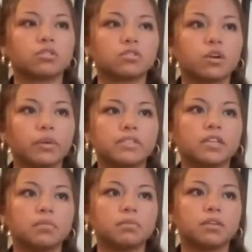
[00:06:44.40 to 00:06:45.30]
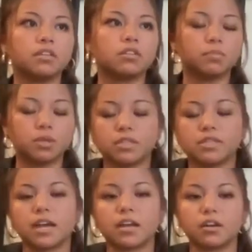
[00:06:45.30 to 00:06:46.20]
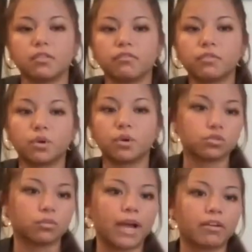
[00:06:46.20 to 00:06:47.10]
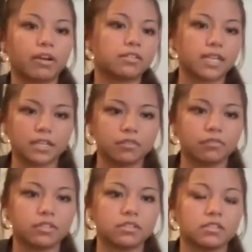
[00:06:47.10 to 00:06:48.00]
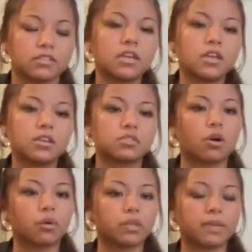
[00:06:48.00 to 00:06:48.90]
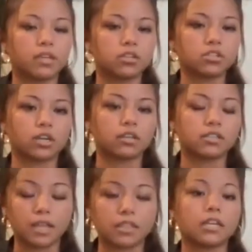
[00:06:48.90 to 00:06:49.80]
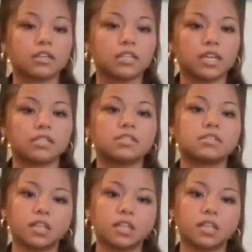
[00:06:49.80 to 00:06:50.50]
there's always going to be the beauty side of cultural backgrounds and differences. So always making sure at the end of the day to